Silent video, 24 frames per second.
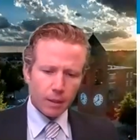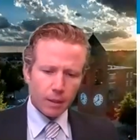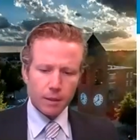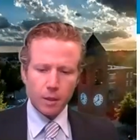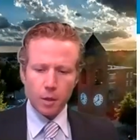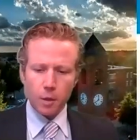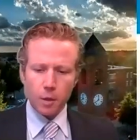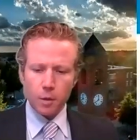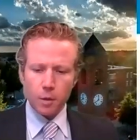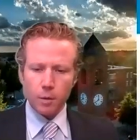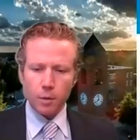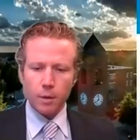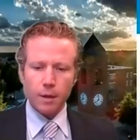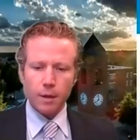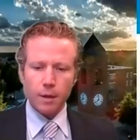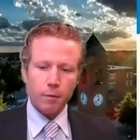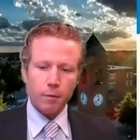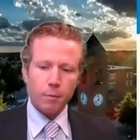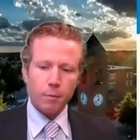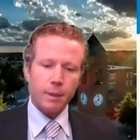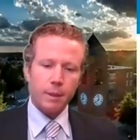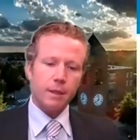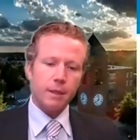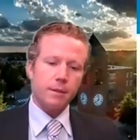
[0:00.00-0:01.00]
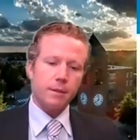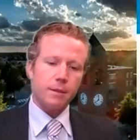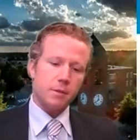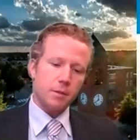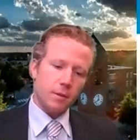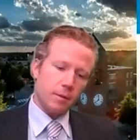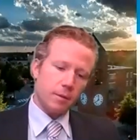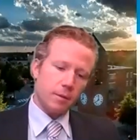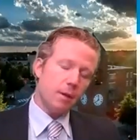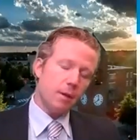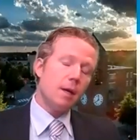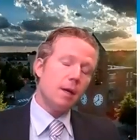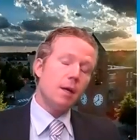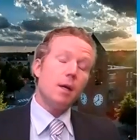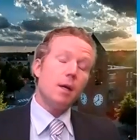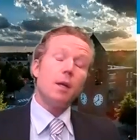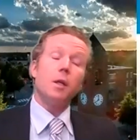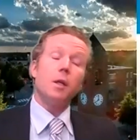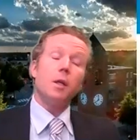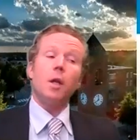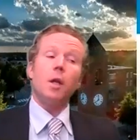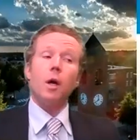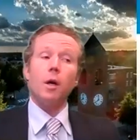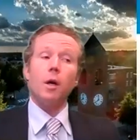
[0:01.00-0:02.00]
in local government. So,
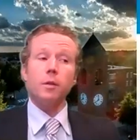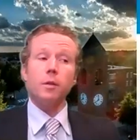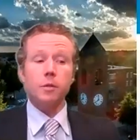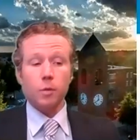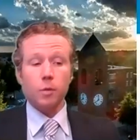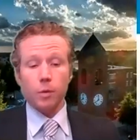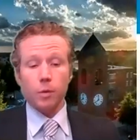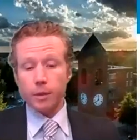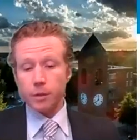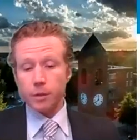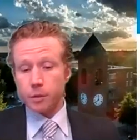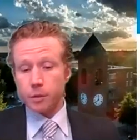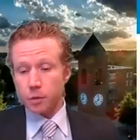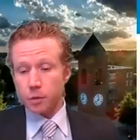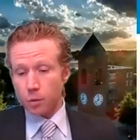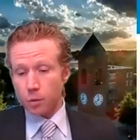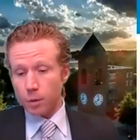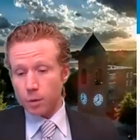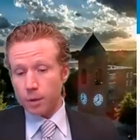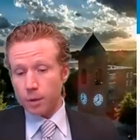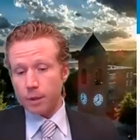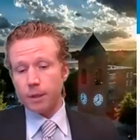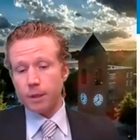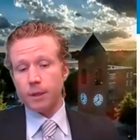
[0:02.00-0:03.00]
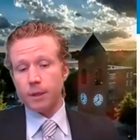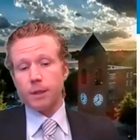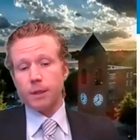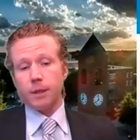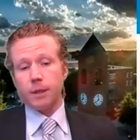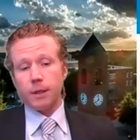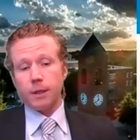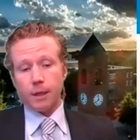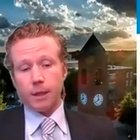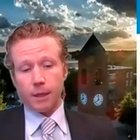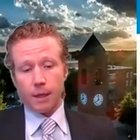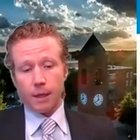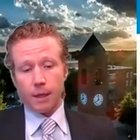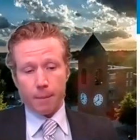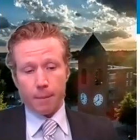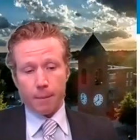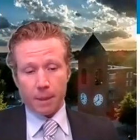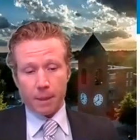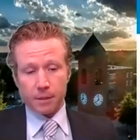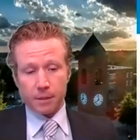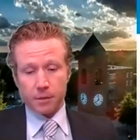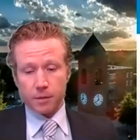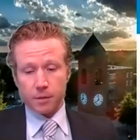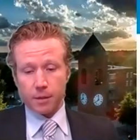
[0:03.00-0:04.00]
long story short, I got
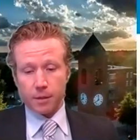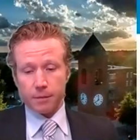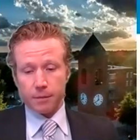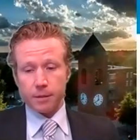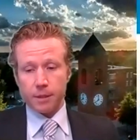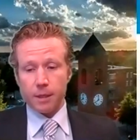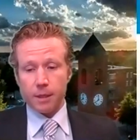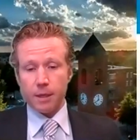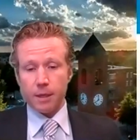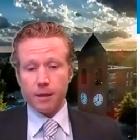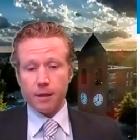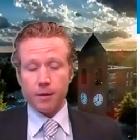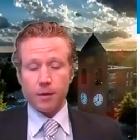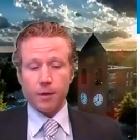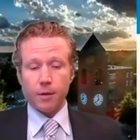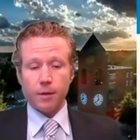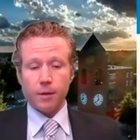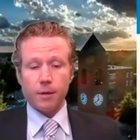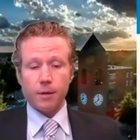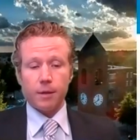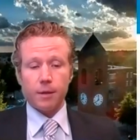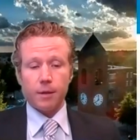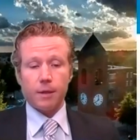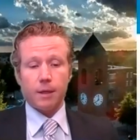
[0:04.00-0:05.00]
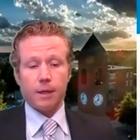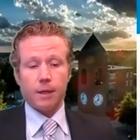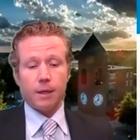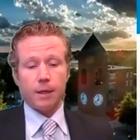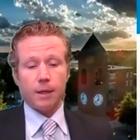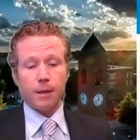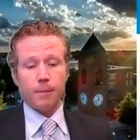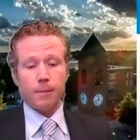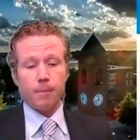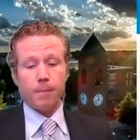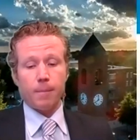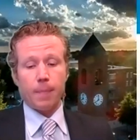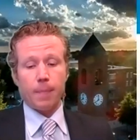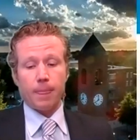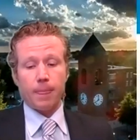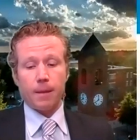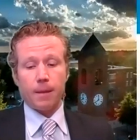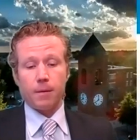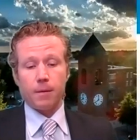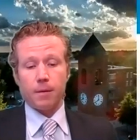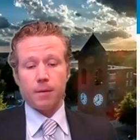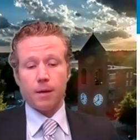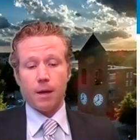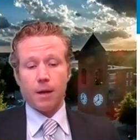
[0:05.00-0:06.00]
my stuff together. Um,
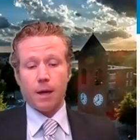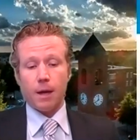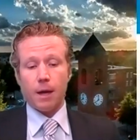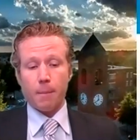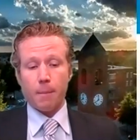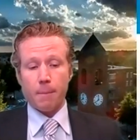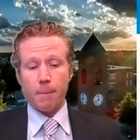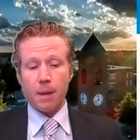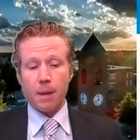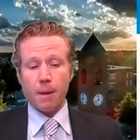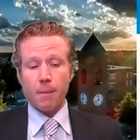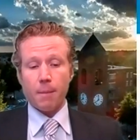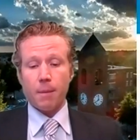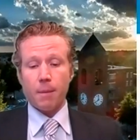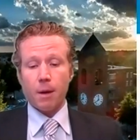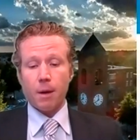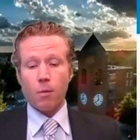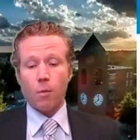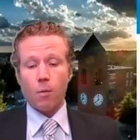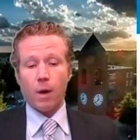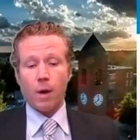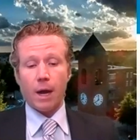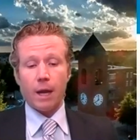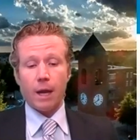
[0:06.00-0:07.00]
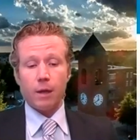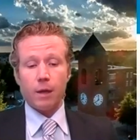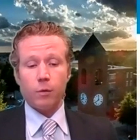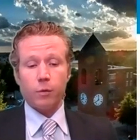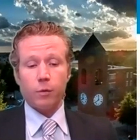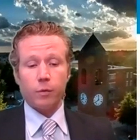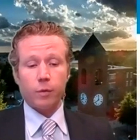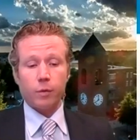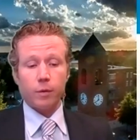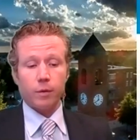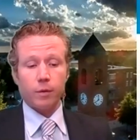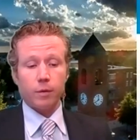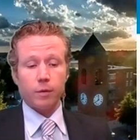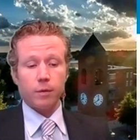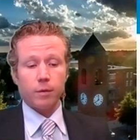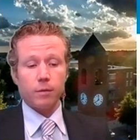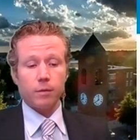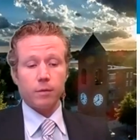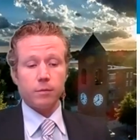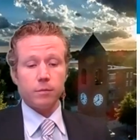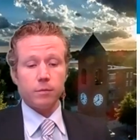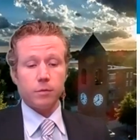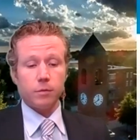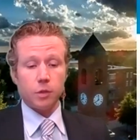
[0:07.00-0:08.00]
I met my wife,
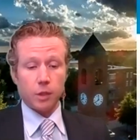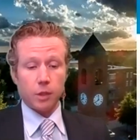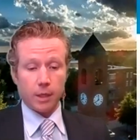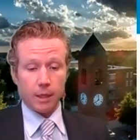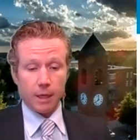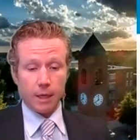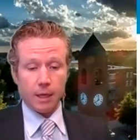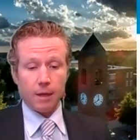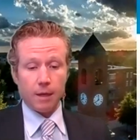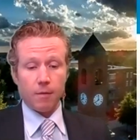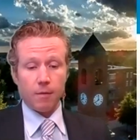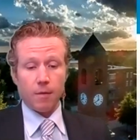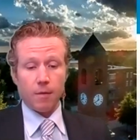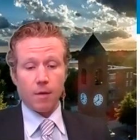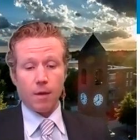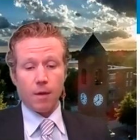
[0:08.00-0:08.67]
Jenny,